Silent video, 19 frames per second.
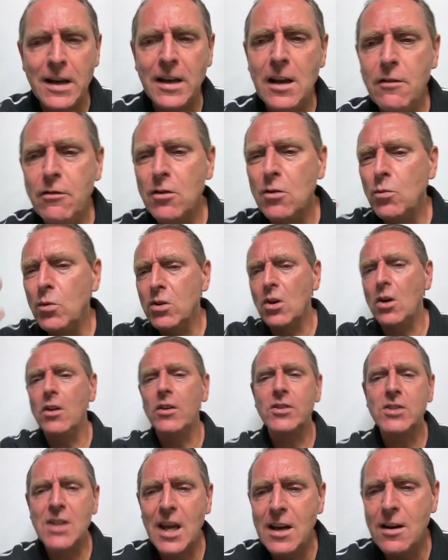Even with all
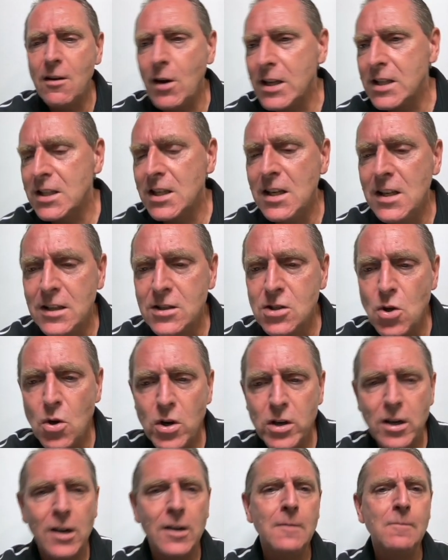this KYC that's going
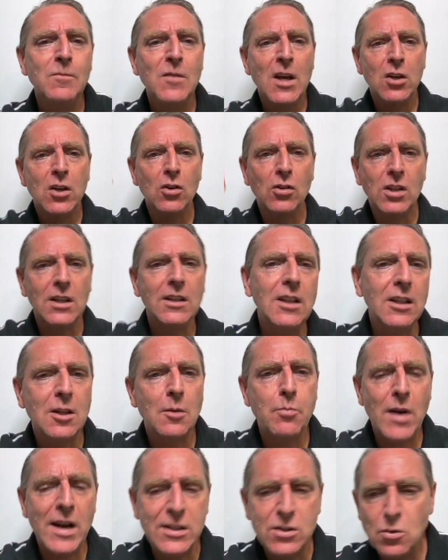on, you'd think that the
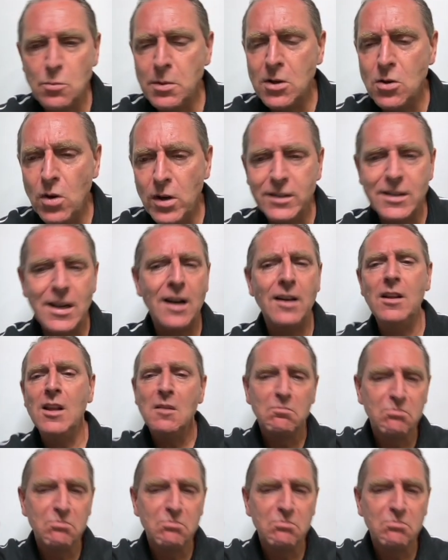price would be going down.